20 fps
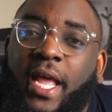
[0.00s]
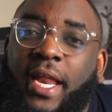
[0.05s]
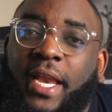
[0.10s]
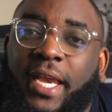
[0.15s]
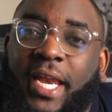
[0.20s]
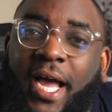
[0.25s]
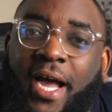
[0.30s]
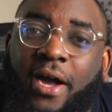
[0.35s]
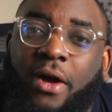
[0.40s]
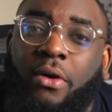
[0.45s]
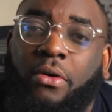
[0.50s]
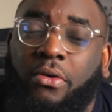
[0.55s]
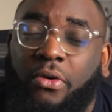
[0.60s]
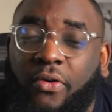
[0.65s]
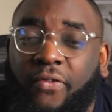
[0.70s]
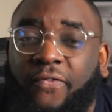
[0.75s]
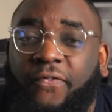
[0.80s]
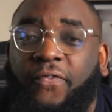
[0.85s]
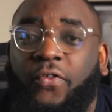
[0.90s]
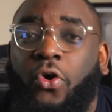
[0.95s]
Now,
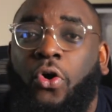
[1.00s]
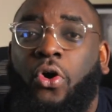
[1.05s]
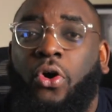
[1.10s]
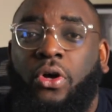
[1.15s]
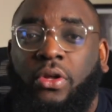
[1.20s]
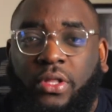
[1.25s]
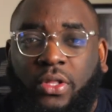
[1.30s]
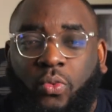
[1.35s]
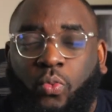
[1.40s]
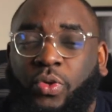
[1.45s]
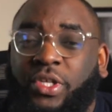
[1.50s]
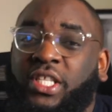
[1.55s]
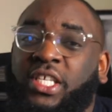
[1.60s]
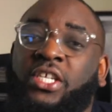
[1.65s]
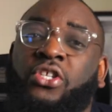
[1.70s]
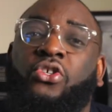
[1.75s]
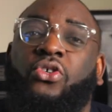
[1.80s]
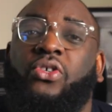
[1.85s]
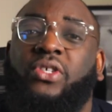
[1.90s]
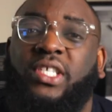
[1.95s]
for
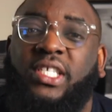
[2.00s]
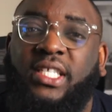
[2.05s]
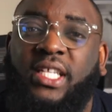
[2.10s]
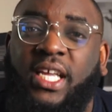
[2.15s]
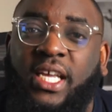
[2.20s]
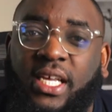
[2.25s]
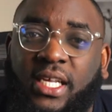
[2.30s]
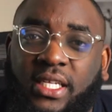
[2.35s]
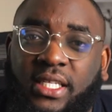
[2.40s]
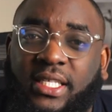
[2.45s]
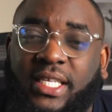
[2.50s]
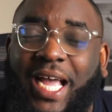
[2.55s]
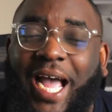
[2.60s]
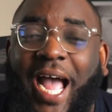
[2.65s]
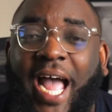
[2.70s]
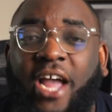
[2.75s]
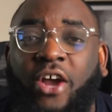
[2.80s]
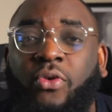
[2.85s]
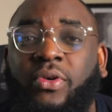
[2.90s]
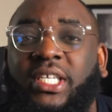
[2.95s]
within your state,
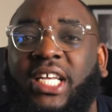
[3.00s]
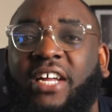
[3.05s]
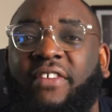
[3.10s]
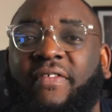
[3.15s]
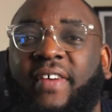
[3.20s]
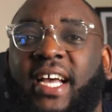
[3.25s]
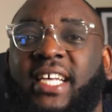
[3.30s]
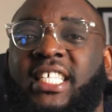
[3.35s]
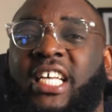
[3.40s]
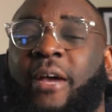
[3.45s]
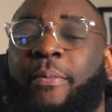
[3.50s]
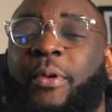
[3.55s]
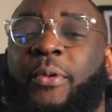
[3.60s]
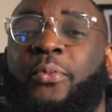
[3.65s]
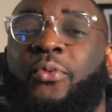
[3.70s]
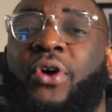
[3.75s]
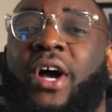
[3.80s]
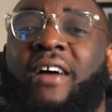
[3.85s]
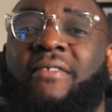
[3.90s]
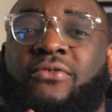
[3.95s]
I always advise that
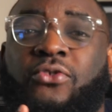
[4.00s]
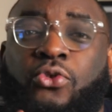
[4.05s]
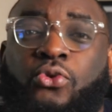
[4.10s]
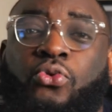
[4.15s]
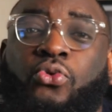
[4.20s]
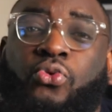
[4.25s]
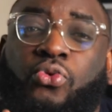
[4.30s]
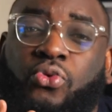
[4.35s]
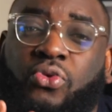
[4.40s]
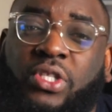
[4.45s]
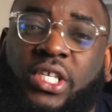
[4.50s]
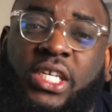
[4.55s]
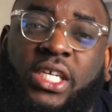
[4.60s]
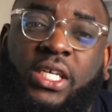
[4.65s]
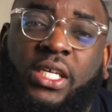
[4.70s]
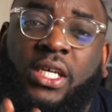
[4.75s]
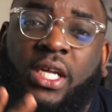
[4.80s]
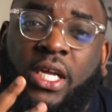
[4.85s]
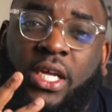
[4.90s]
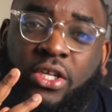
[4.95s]
people have 2 to
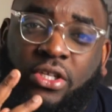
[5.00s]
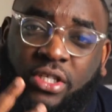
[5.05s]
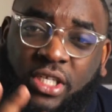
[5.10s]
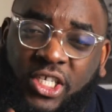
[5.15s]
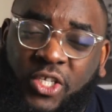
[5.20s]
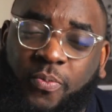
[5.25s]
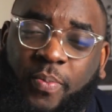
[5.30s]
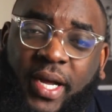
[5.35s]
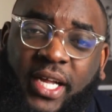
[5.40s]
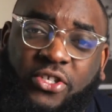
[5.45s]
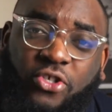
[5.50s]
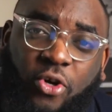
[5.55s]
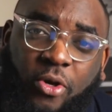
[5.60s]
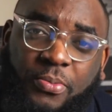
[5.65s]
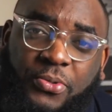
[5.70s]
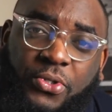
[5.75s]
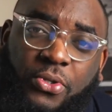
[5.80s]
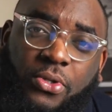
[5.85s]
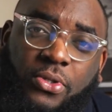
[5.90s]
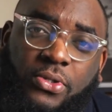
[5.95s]
3 dispatch
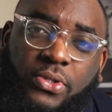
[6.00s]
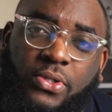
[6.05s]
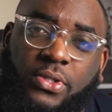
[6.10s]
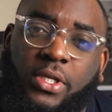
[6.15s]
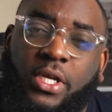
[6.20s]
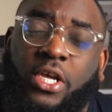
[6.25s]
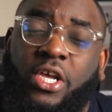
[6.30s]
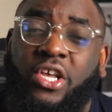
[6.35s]
options.